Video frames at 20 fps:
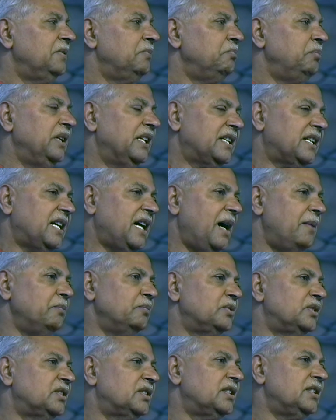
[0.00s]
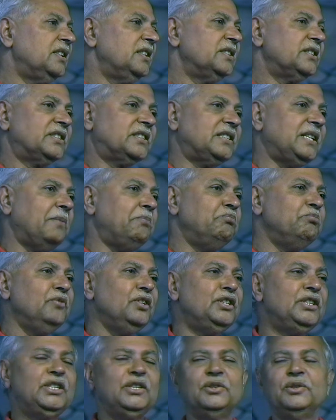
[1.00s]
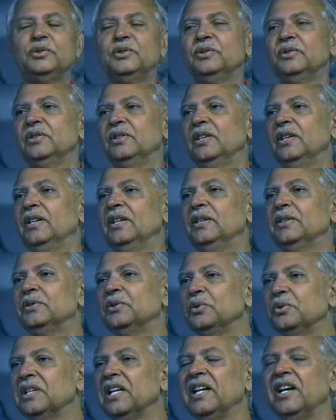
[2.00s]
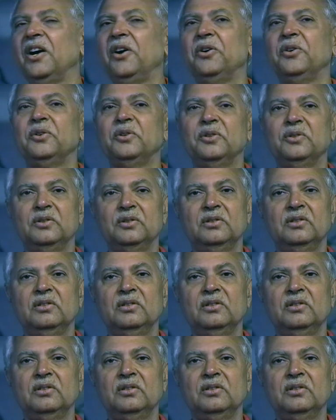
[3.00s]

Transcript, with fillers: becomes submissive to the love,